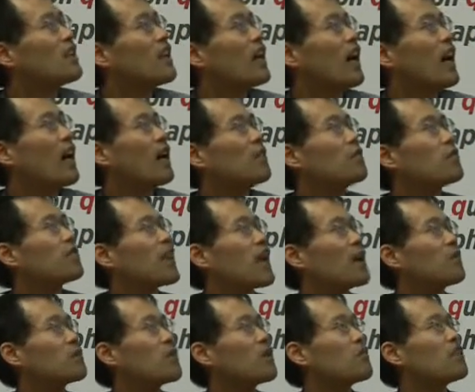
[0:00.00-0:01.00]
a
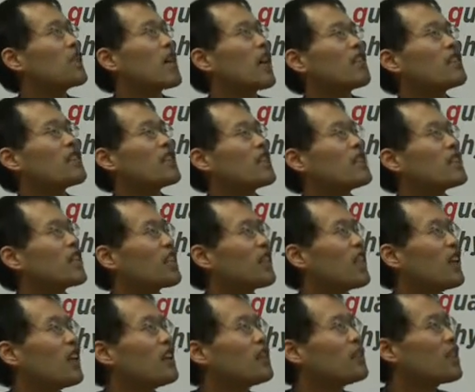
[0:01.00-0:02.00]
type of Gaussian
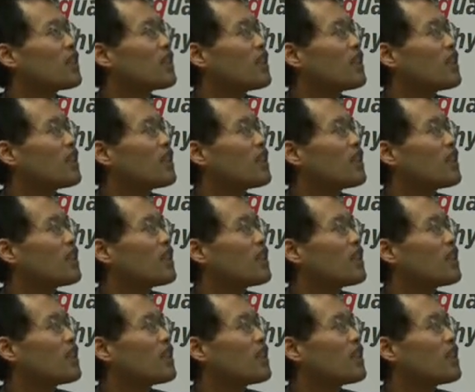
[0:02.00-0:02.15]
channel.